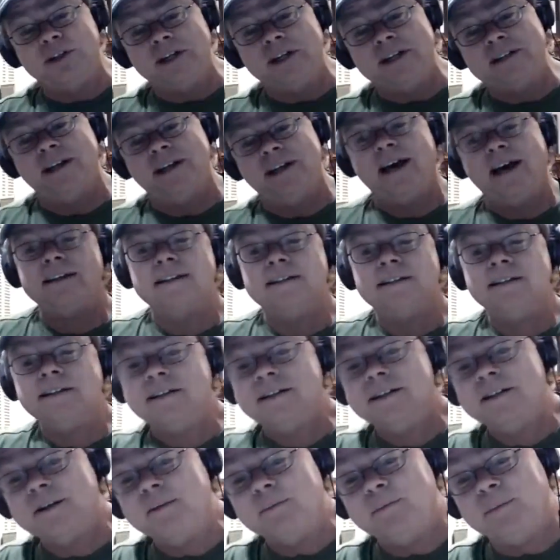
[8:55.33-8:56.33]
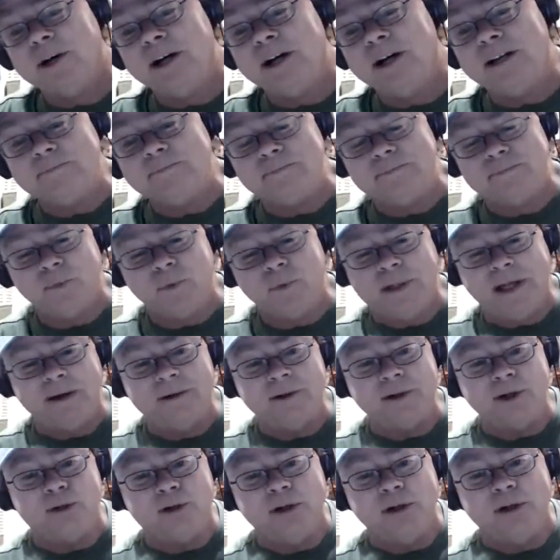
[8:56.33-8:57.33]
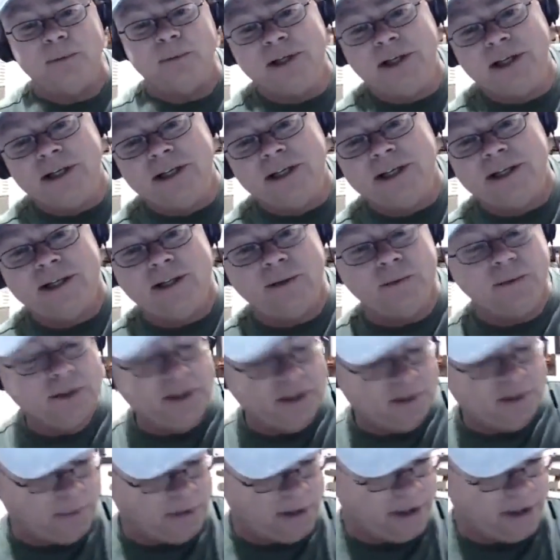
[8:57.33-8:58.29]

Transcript: that, but without incriminating anyone, but